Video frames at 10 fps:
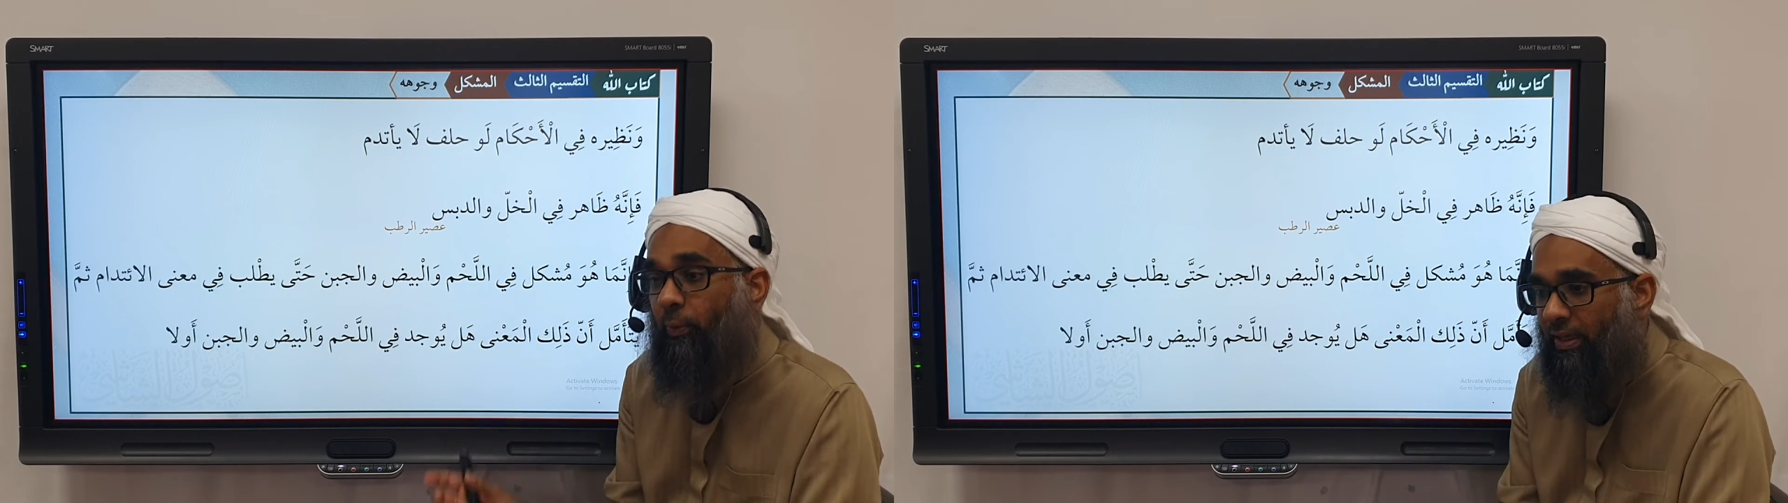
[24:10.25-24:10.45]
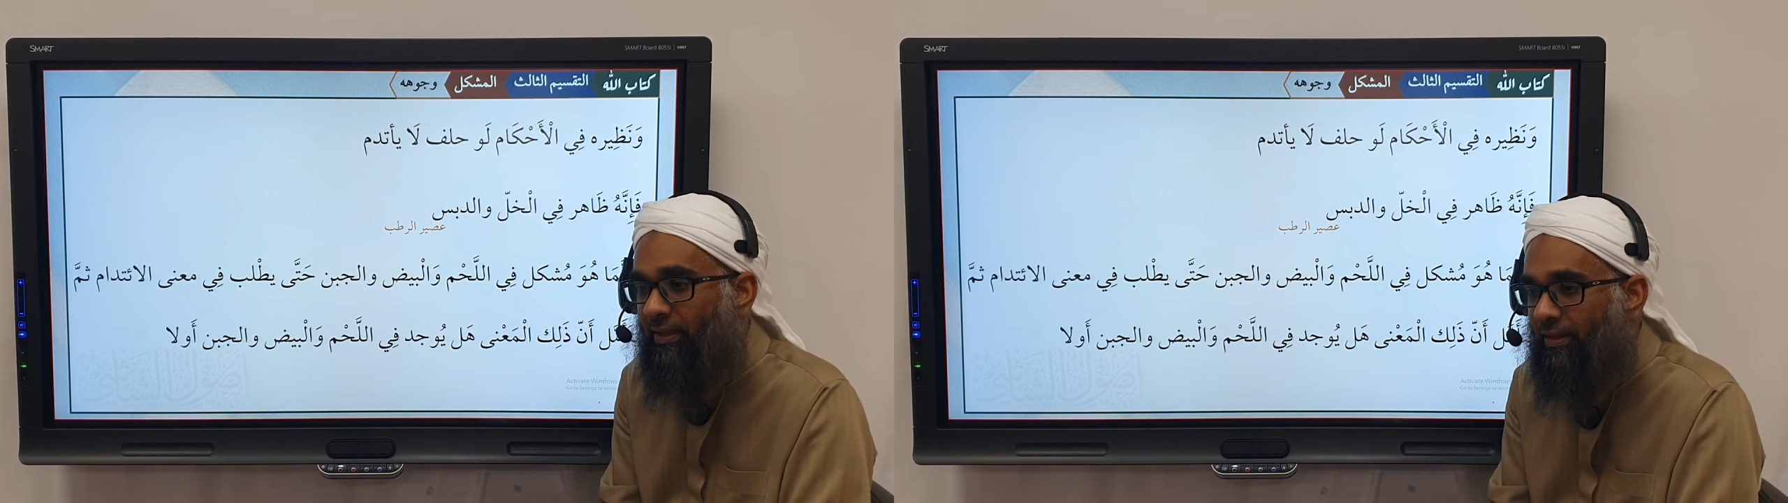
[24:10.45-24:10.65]

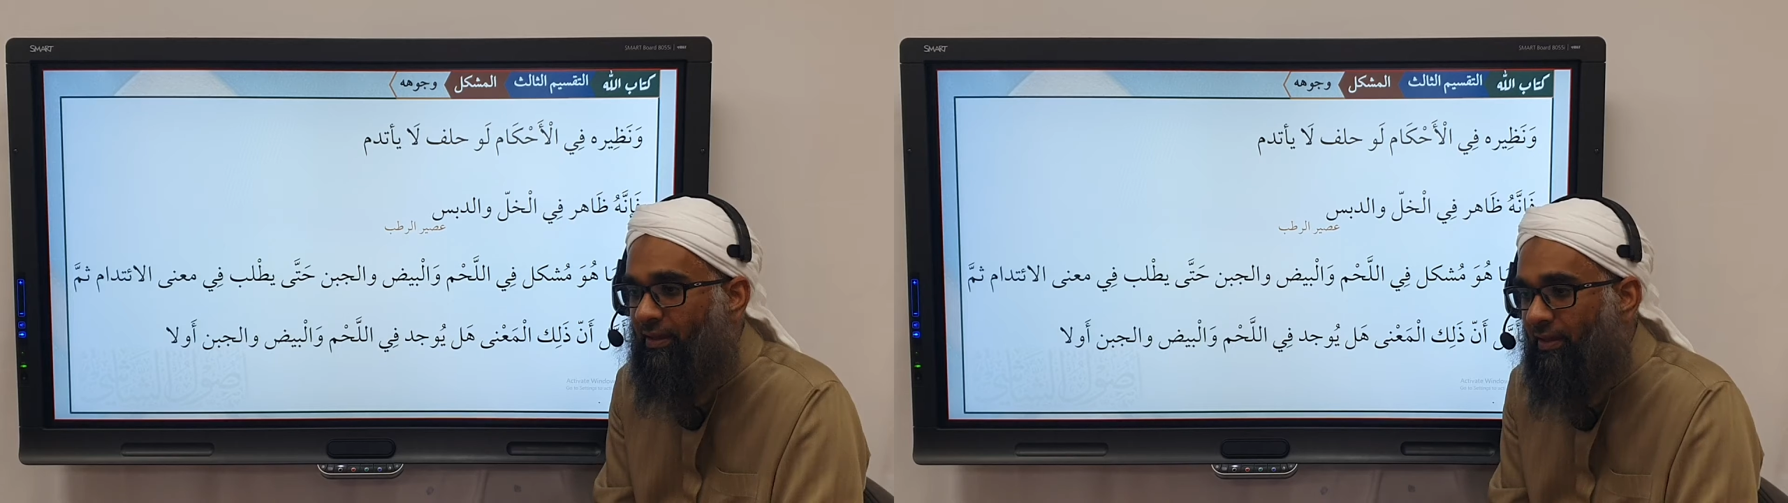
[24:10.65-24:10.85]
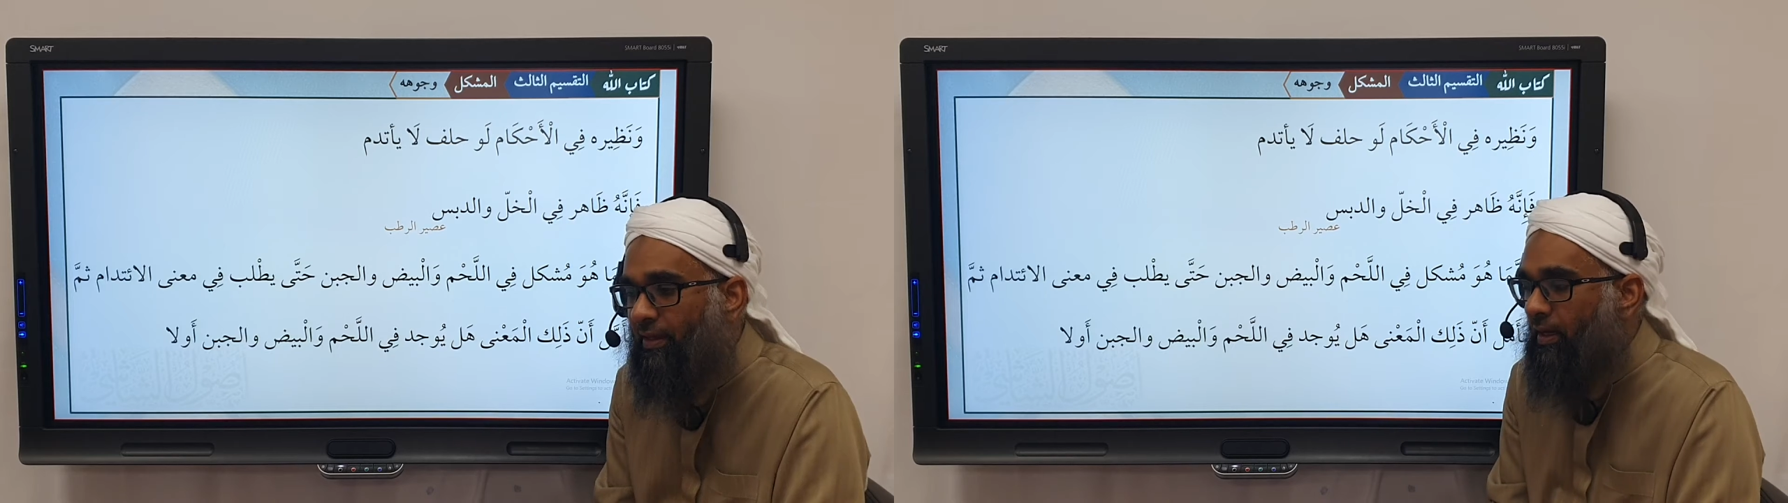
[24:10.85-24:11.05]
away.
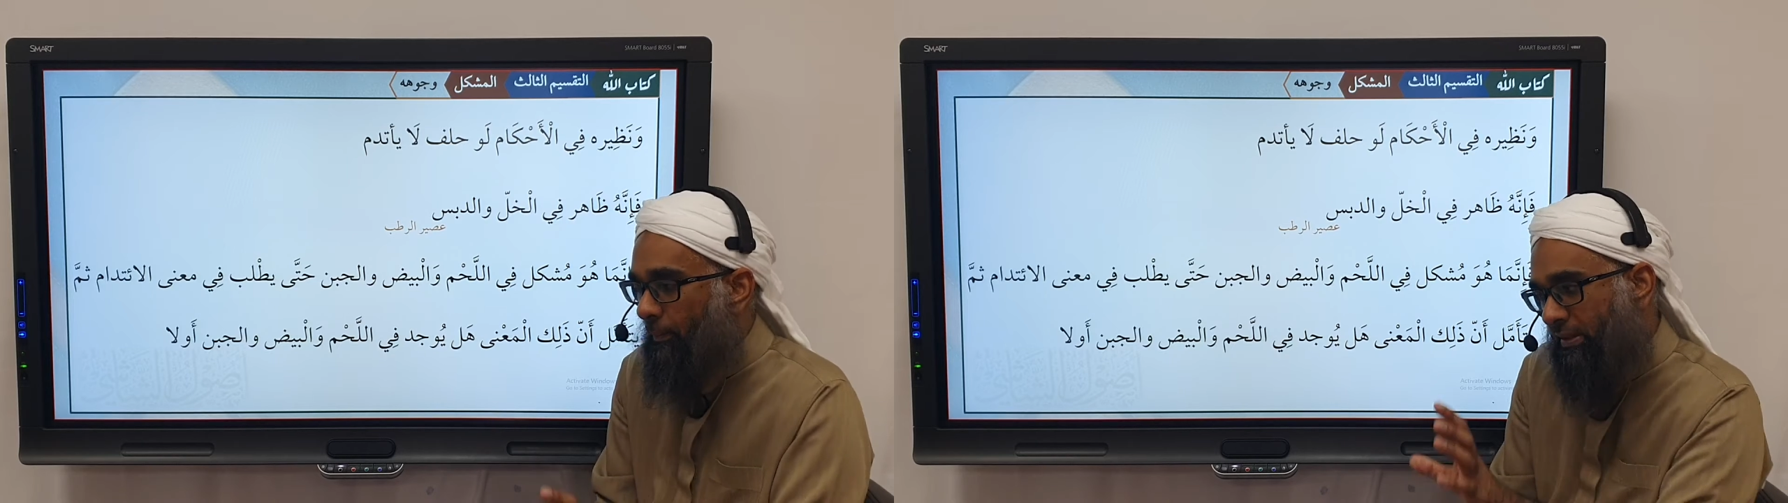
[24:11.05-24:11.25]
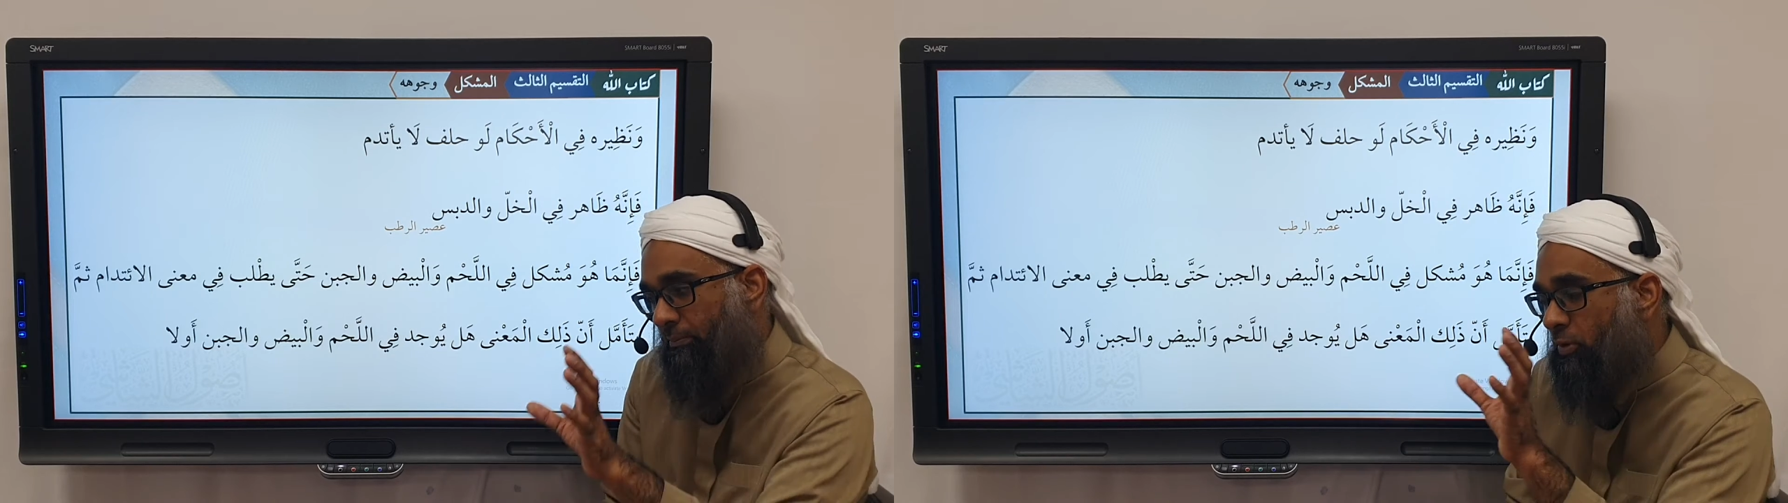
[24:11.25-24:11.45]

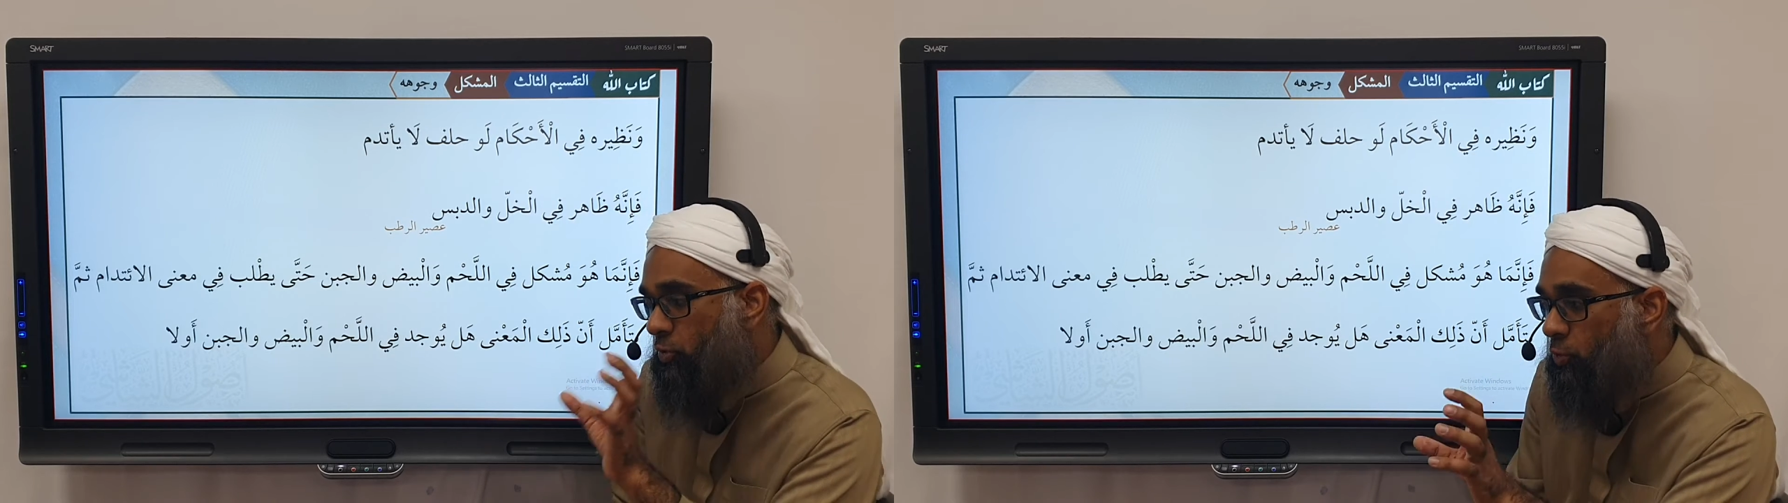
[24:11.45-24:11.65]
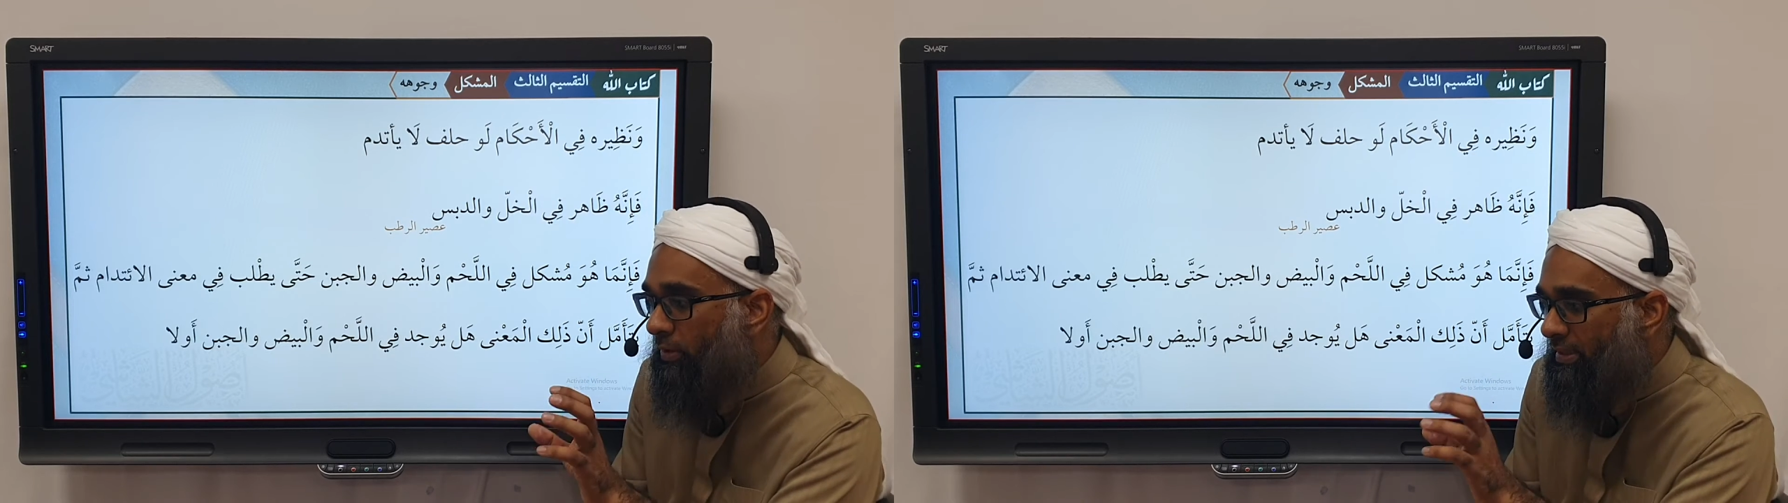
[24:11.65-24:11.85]
But the
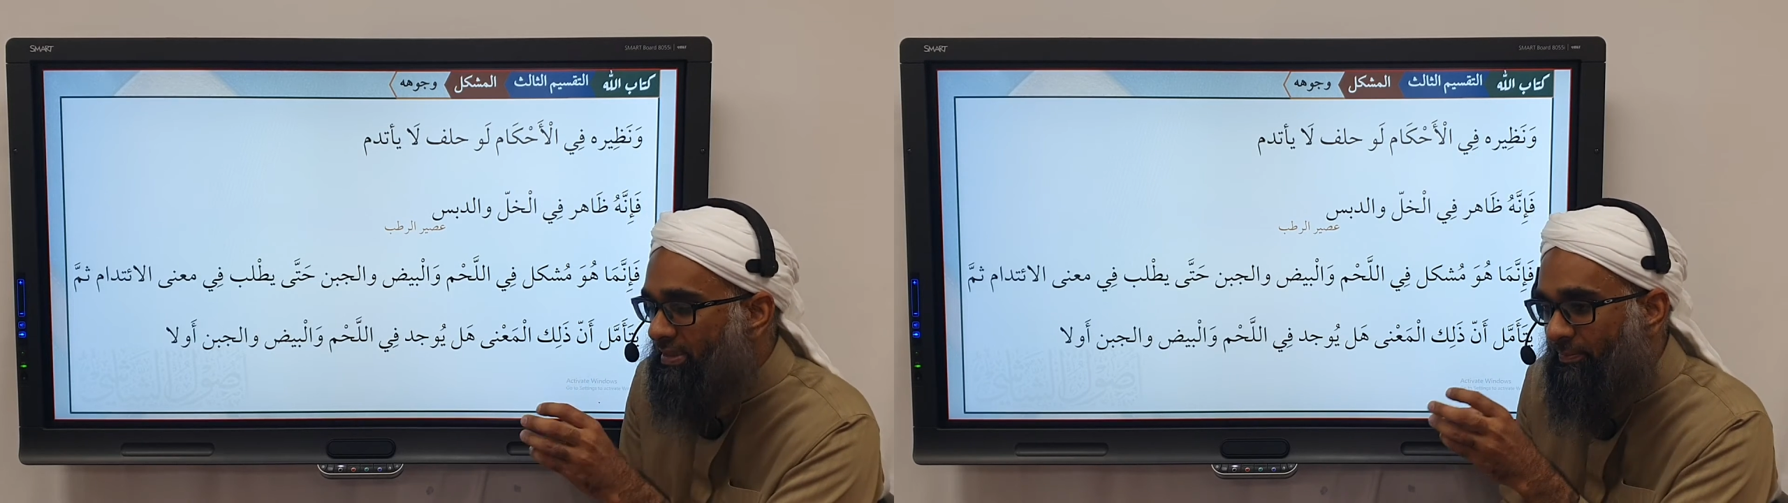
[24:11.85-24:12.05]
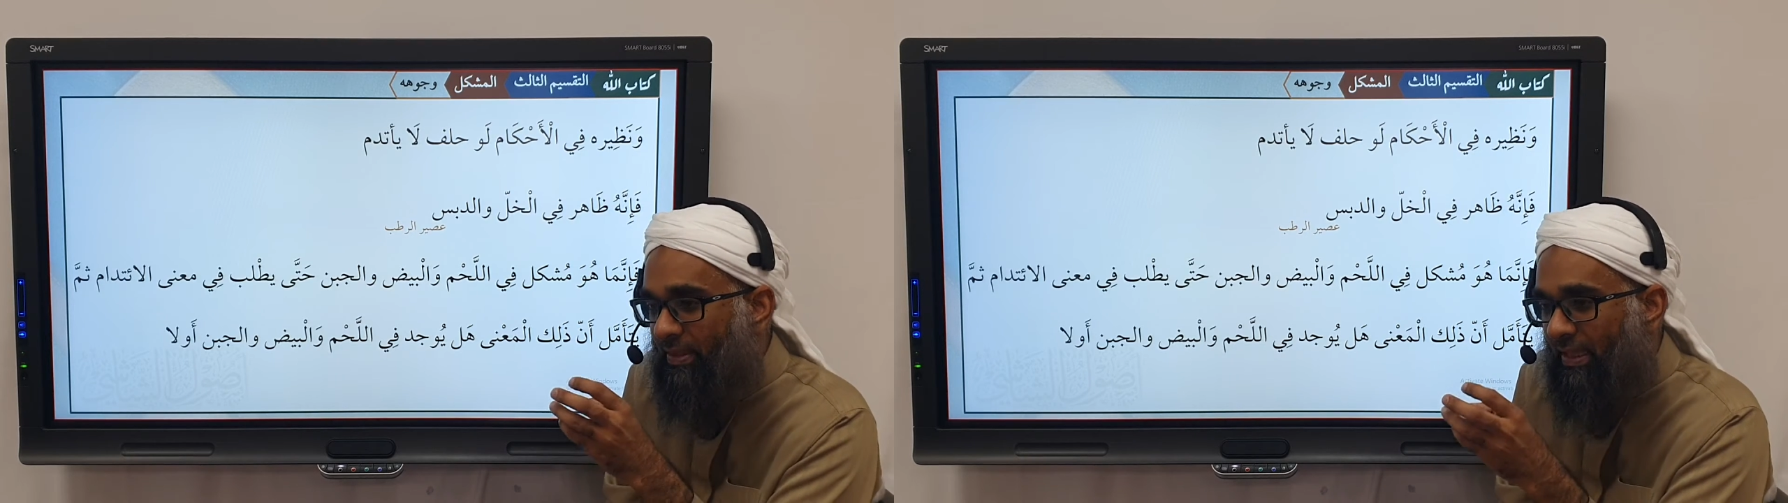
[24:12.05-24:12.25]
maqsood is,